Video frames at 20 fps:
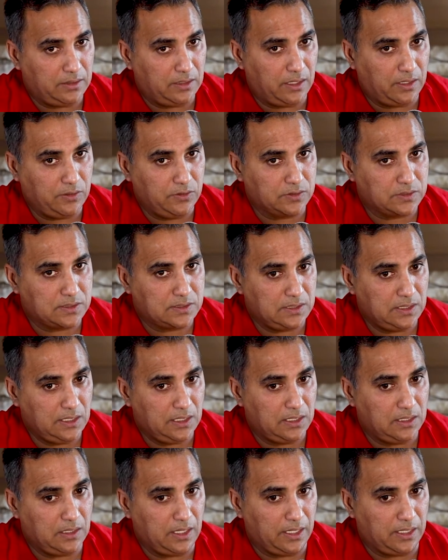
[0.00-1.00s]
you're
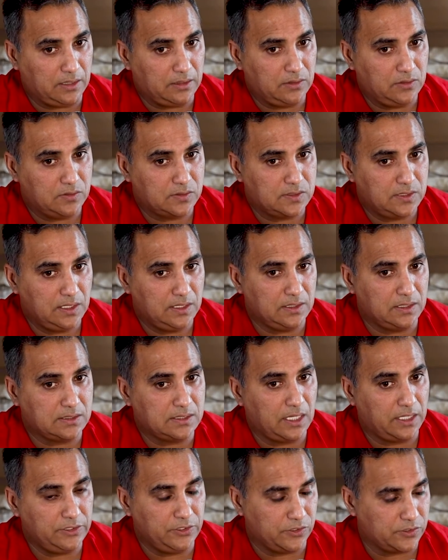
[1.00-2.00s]
seeing the
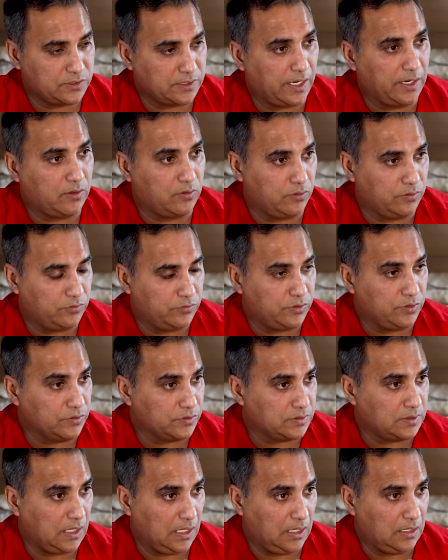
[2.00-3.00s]
10-year cycle in real
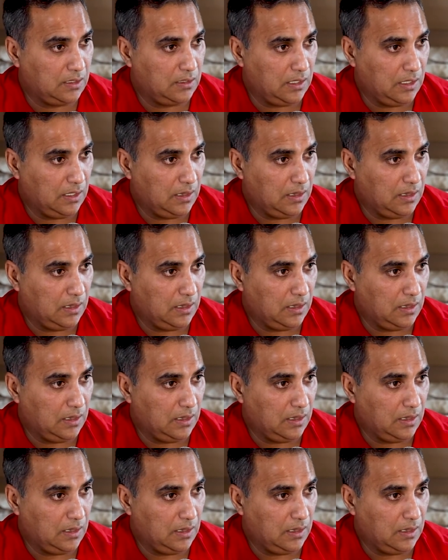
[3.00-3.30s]
estate.